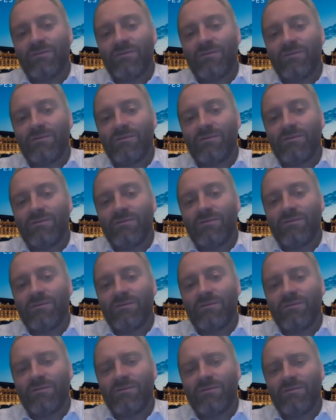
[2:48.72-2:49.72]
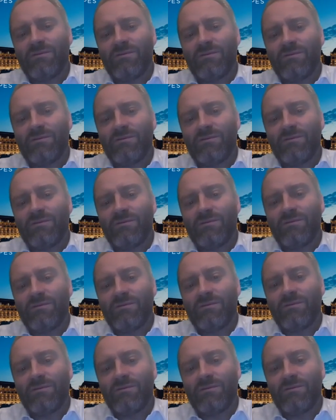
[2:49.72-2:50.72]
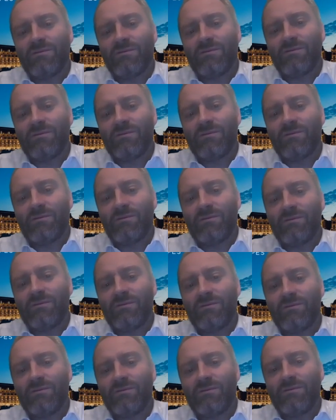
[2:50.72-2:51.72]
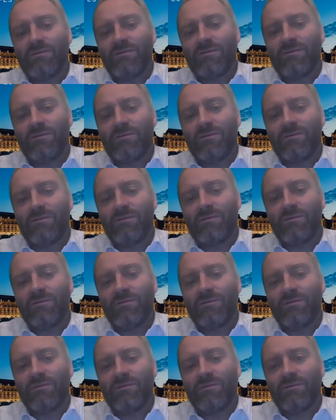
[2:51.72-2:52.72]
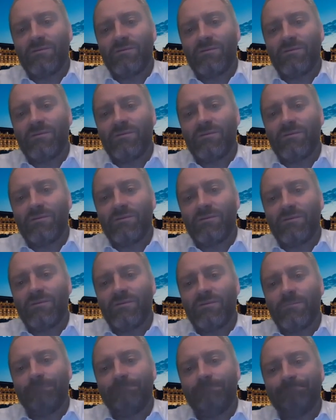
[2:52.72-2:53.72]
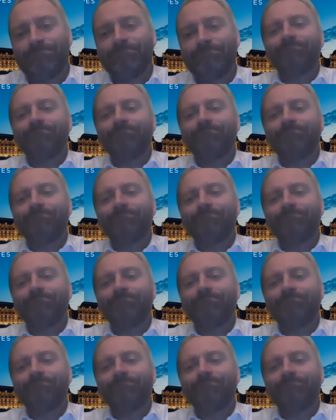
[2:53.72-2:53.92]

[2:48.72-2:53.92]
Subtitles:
(not speaking)